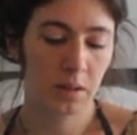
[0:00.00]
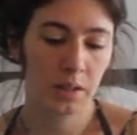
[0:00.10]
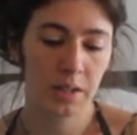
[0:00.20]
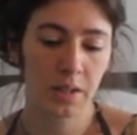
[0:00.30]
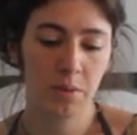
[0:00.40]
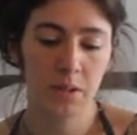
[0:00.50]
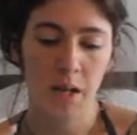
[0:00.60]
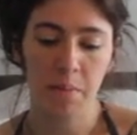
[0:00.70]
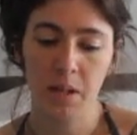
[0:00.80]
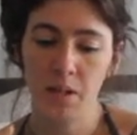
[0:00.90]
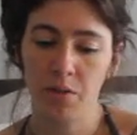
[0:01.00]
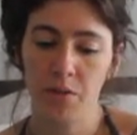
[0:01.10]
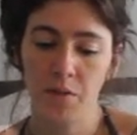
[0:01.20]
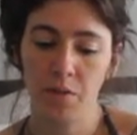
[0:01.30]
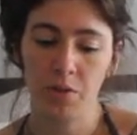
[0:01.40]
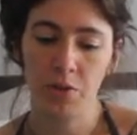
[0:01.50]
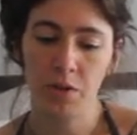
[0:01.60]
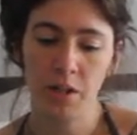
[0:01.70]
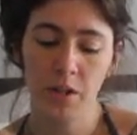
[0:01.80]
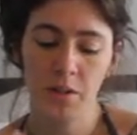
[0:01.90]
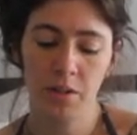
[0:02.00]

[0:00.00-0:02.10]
Let's see what's happening in your near future here.